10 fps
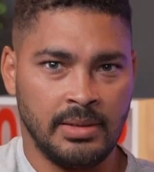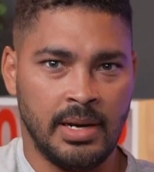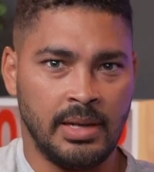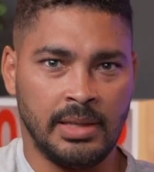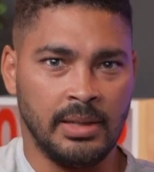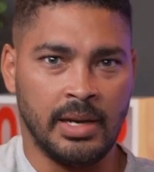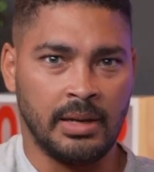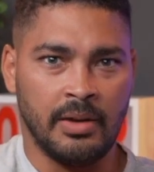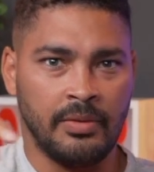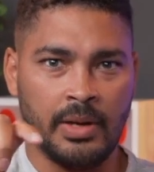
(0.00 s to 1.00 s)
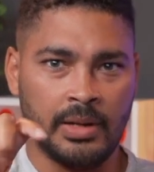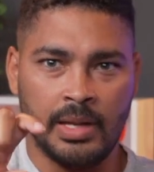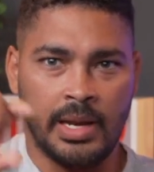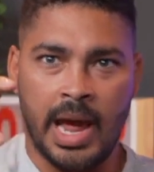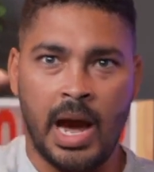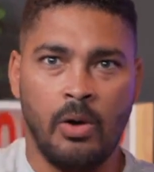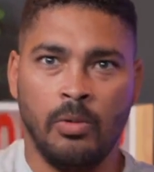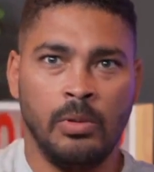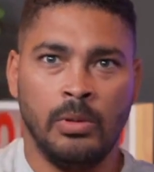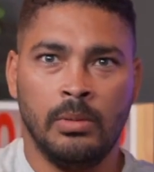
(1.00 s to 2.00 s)
And then like, I feel like they're now,
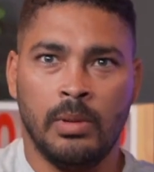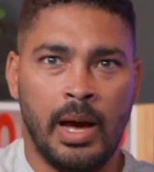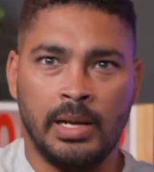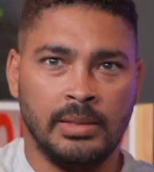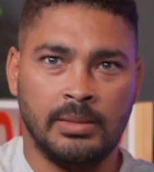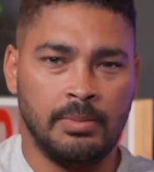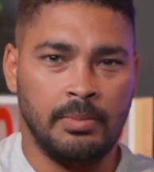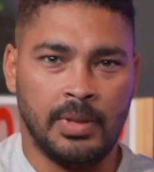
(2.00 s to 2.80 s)
as